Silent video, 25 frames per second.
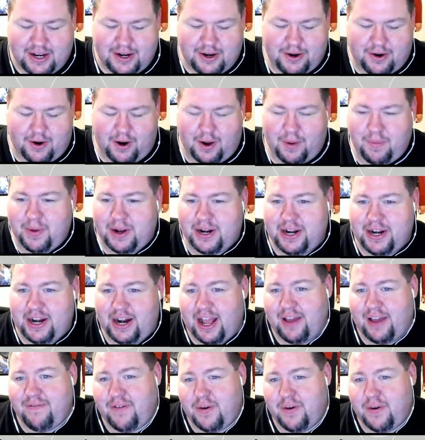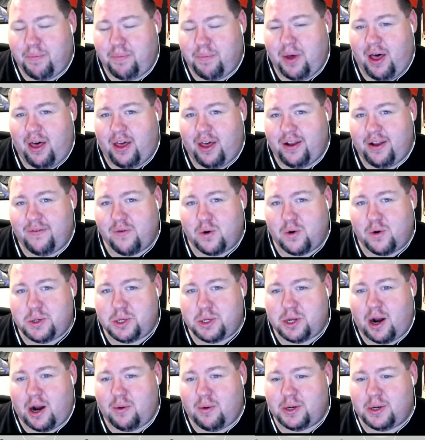during Monday Night Football, and of course
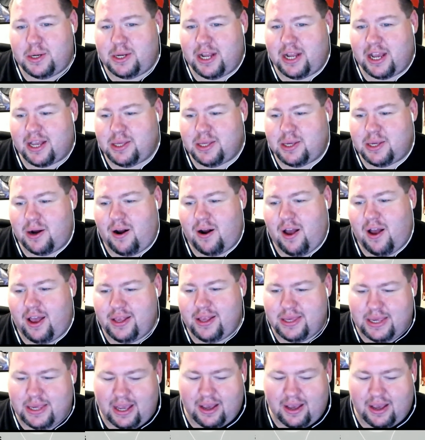Star Wars tickets are on sale.